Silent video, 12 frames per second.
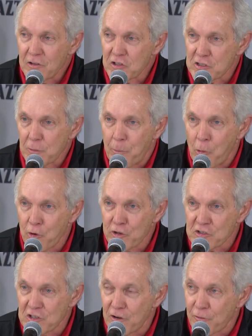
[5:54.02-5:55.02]
the support
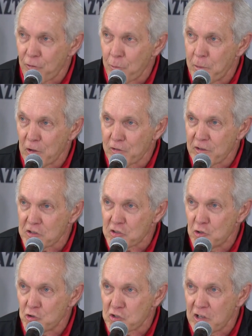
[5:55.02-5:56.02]
is there for building
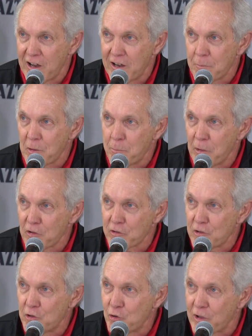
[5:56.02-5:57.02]
this new stadium and
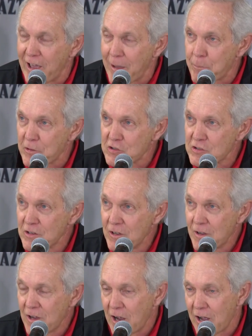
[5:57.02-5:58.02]
building the new campus.
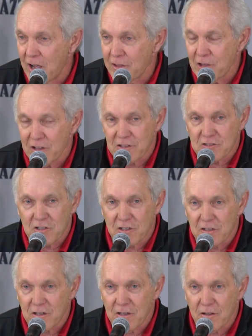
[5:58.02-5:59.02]
I, I think it's
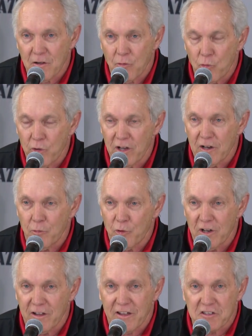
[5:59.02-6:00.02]
a, a really,
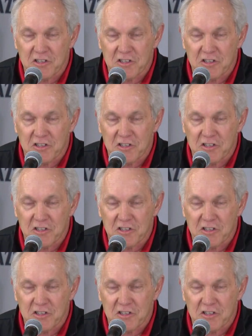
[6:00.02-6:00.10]
really